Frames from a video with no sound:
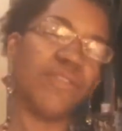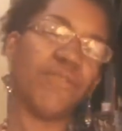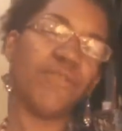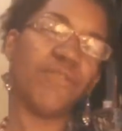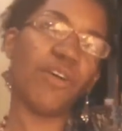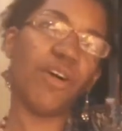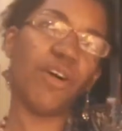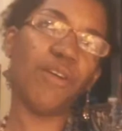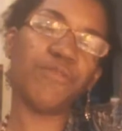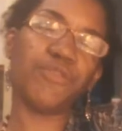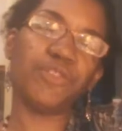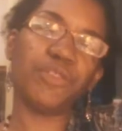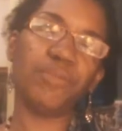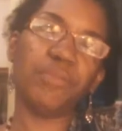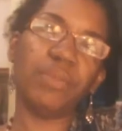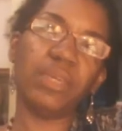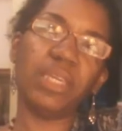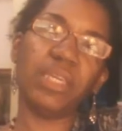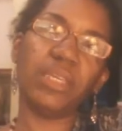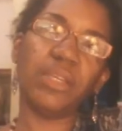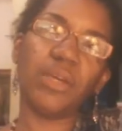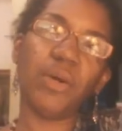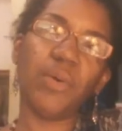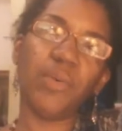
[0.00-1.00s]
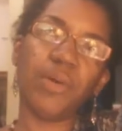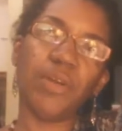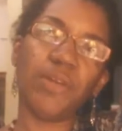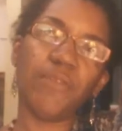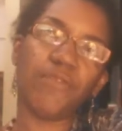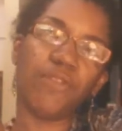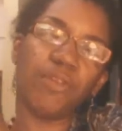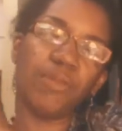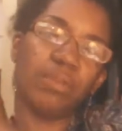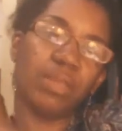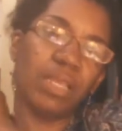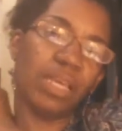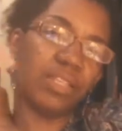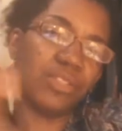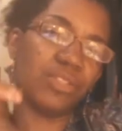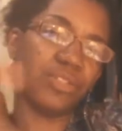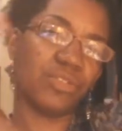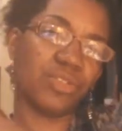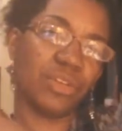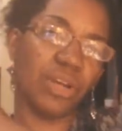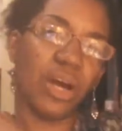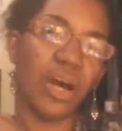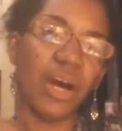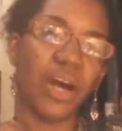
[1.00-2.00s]
evolve to mean going from lesser
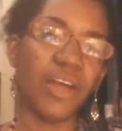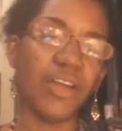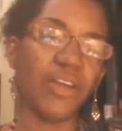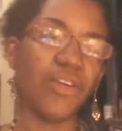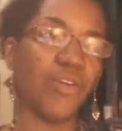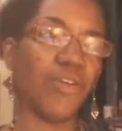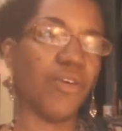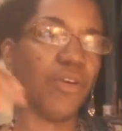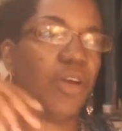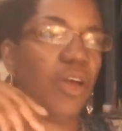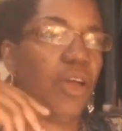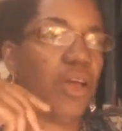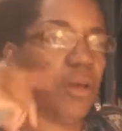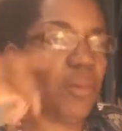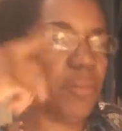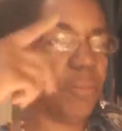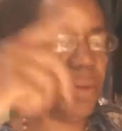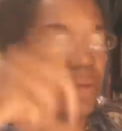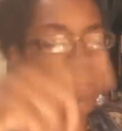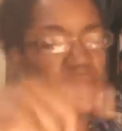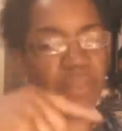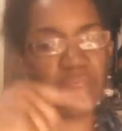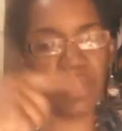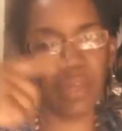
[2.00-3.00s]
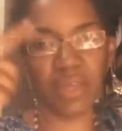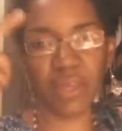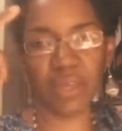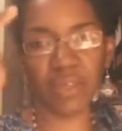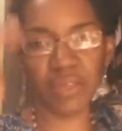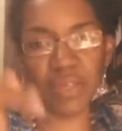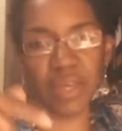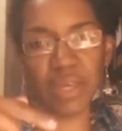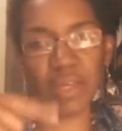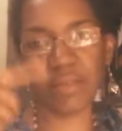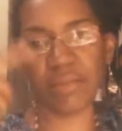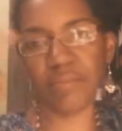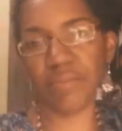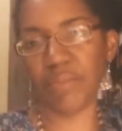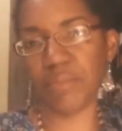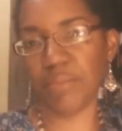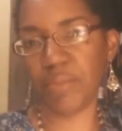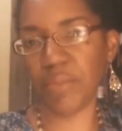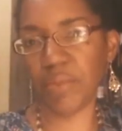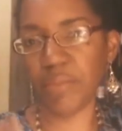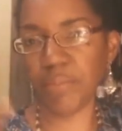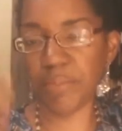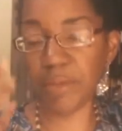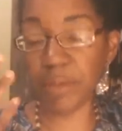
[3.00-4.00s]
to higher, but that, that
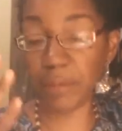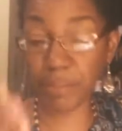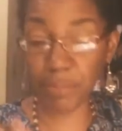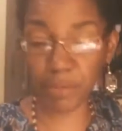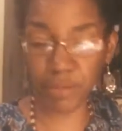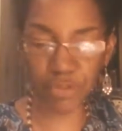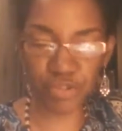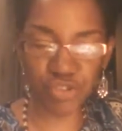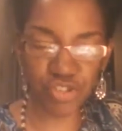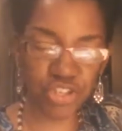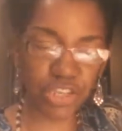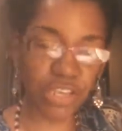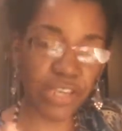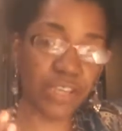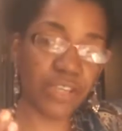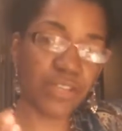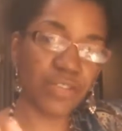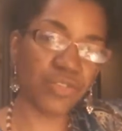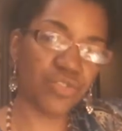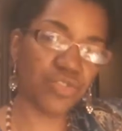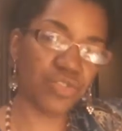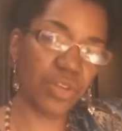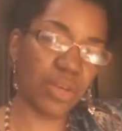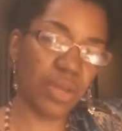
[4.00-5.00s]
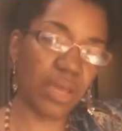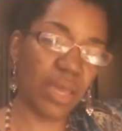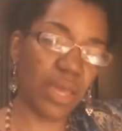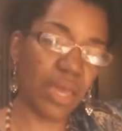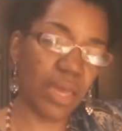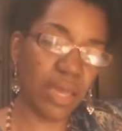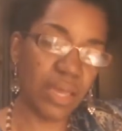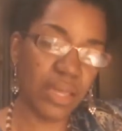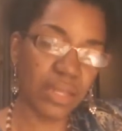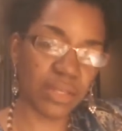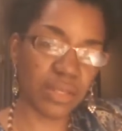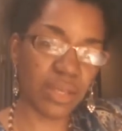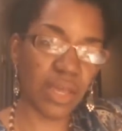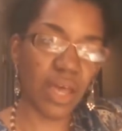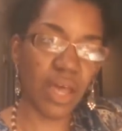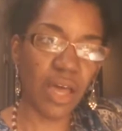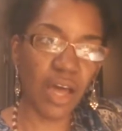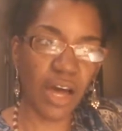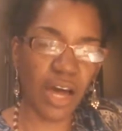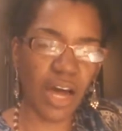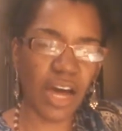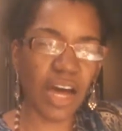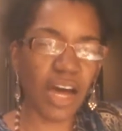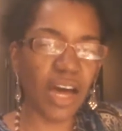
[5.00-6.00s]
people change. And
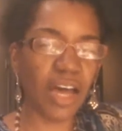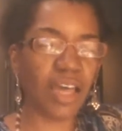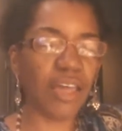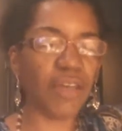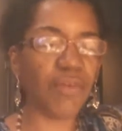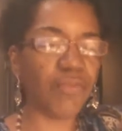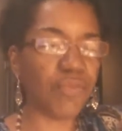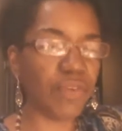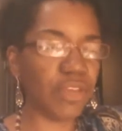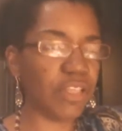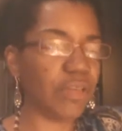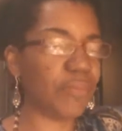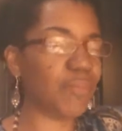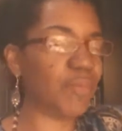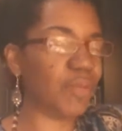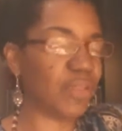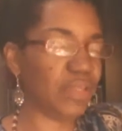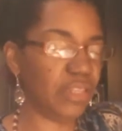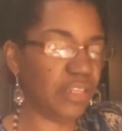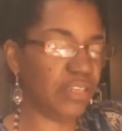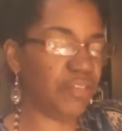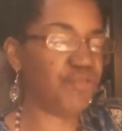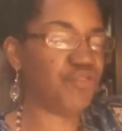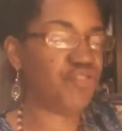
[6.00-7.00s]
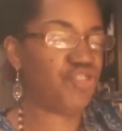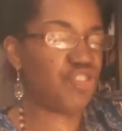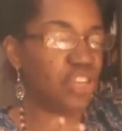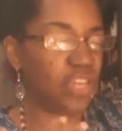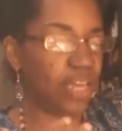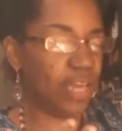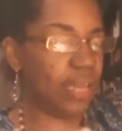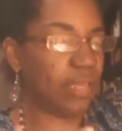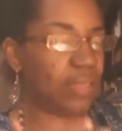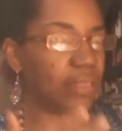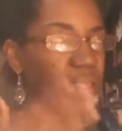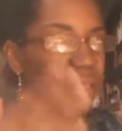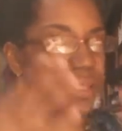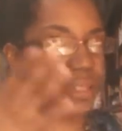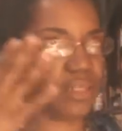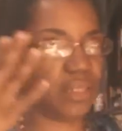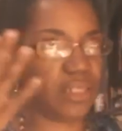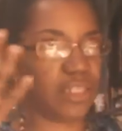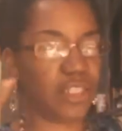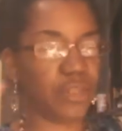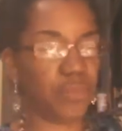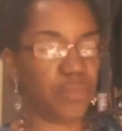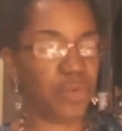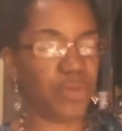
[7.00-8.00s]
I really believe she had this
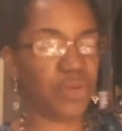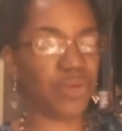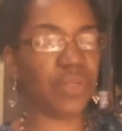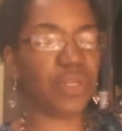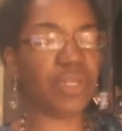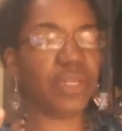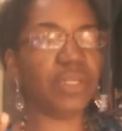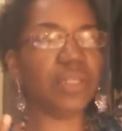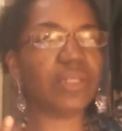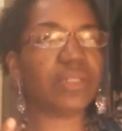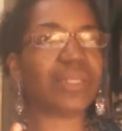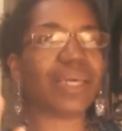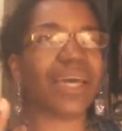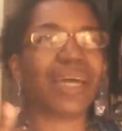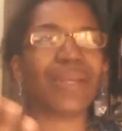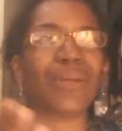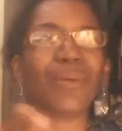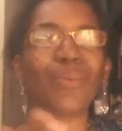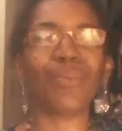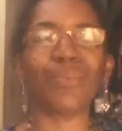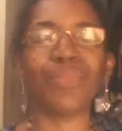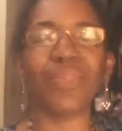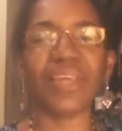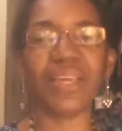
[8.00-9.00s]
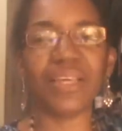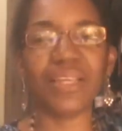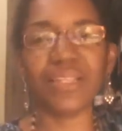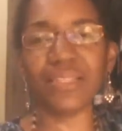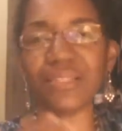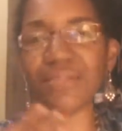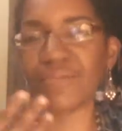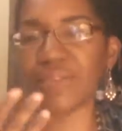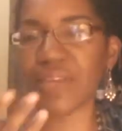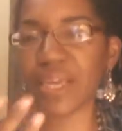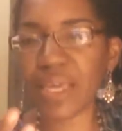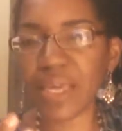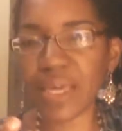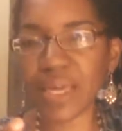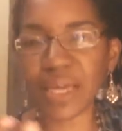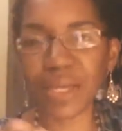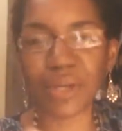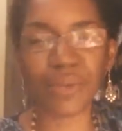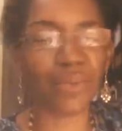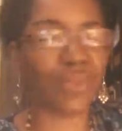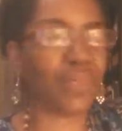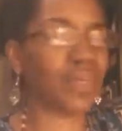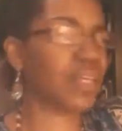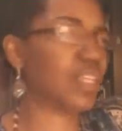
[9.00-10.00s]
experience. I don't think it's fake. I
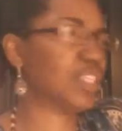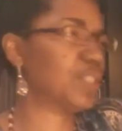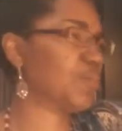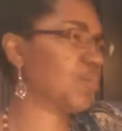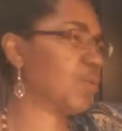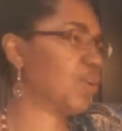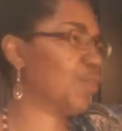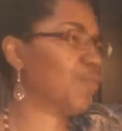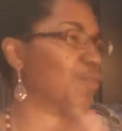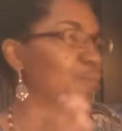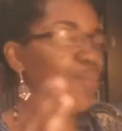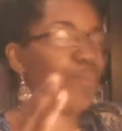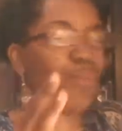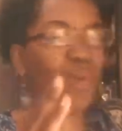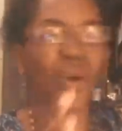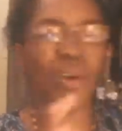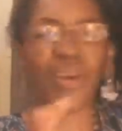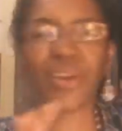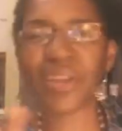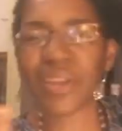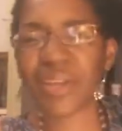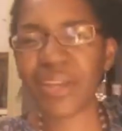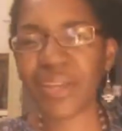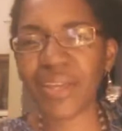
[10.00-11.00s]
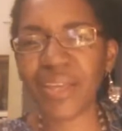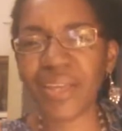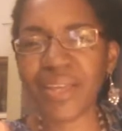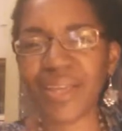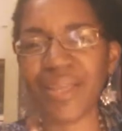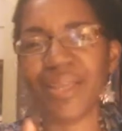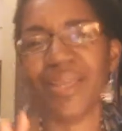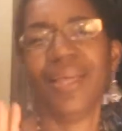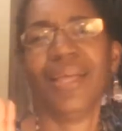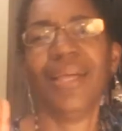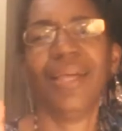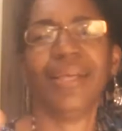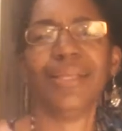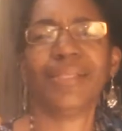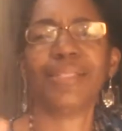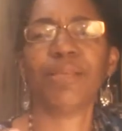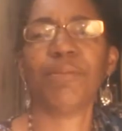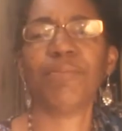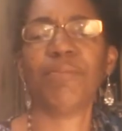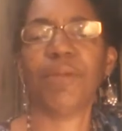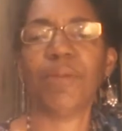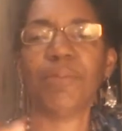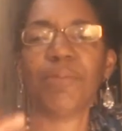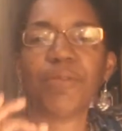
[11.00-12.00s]
don't think it's part of a marketing. Some
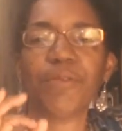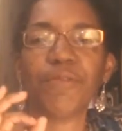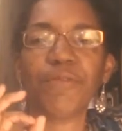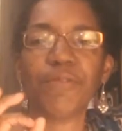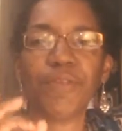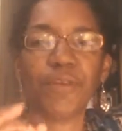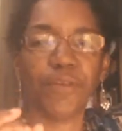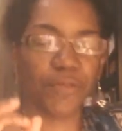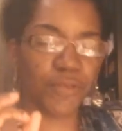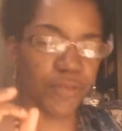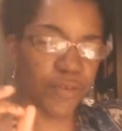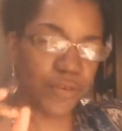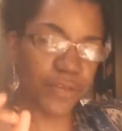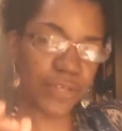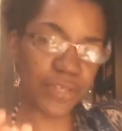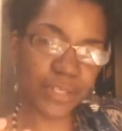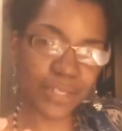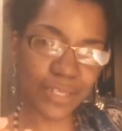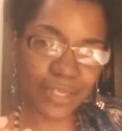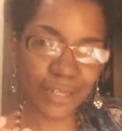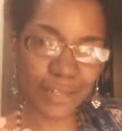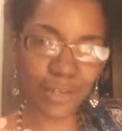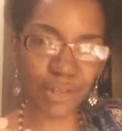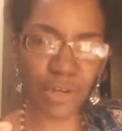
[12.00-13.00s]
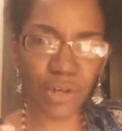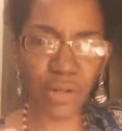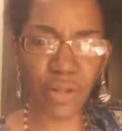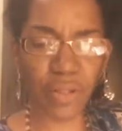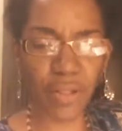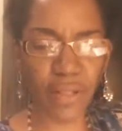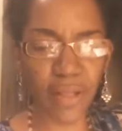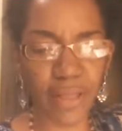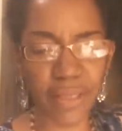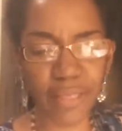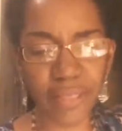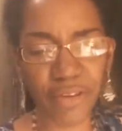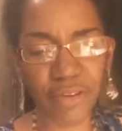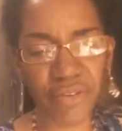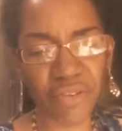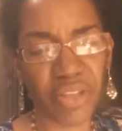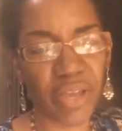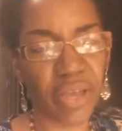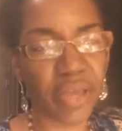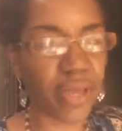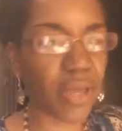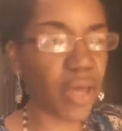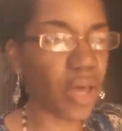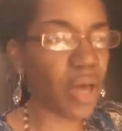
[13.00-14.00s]
people are very, very cynical, and they're
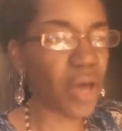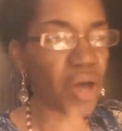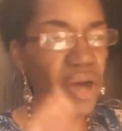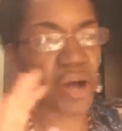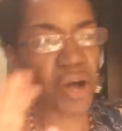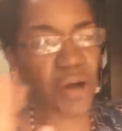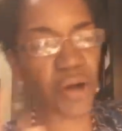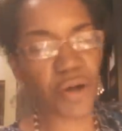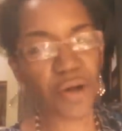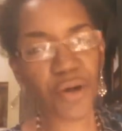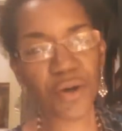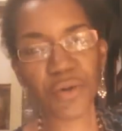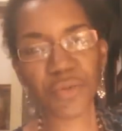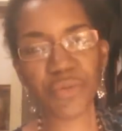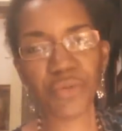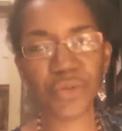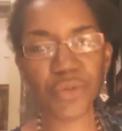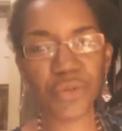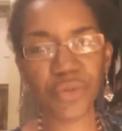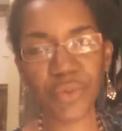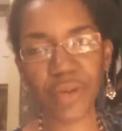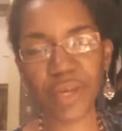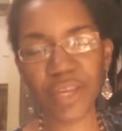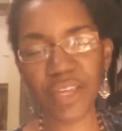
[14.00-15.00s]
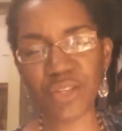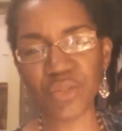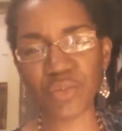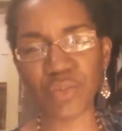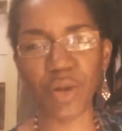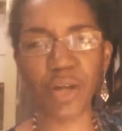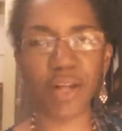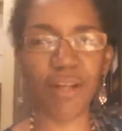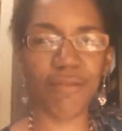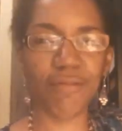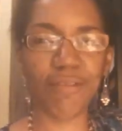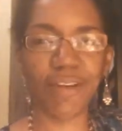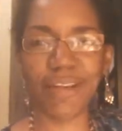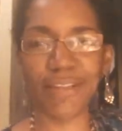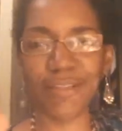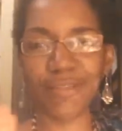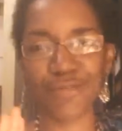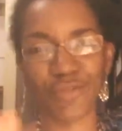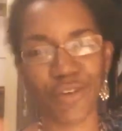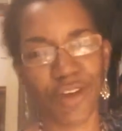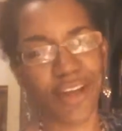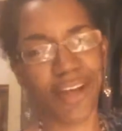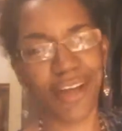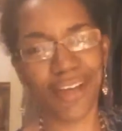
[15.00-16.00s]
like, oh, the New Age well ran
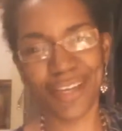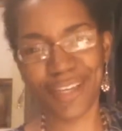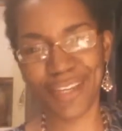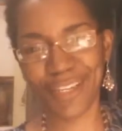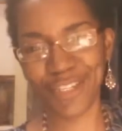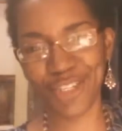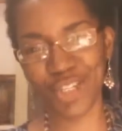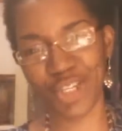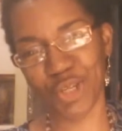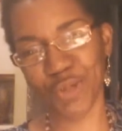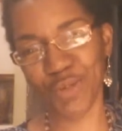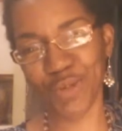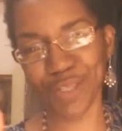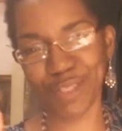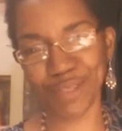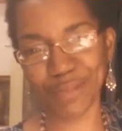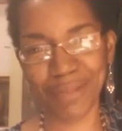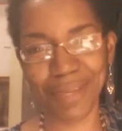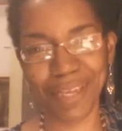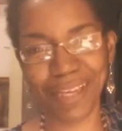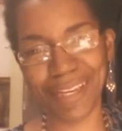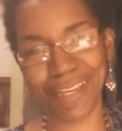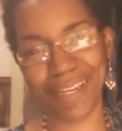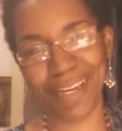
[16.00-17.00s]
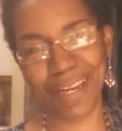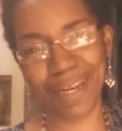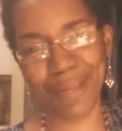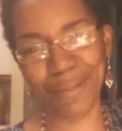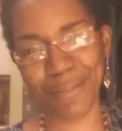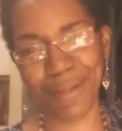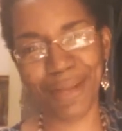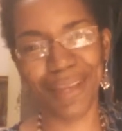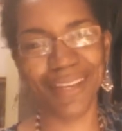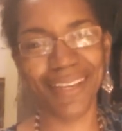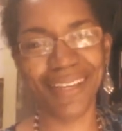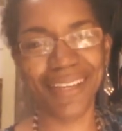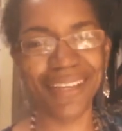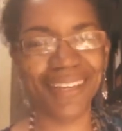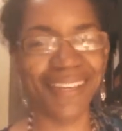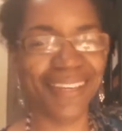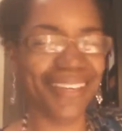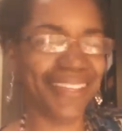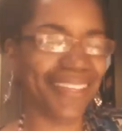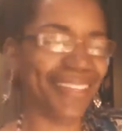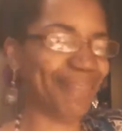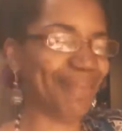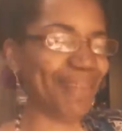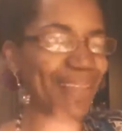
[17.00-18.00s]
dry. She wasn't making any money,
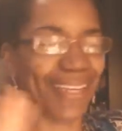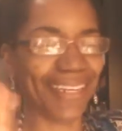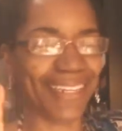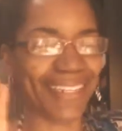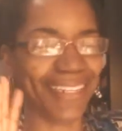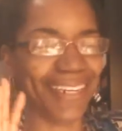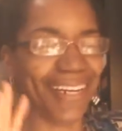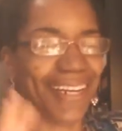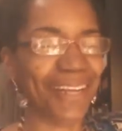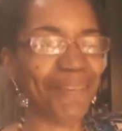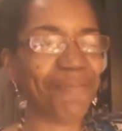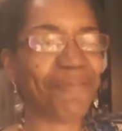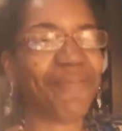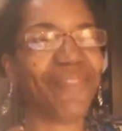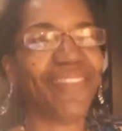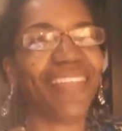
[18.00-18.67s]
and blah, blah, blah.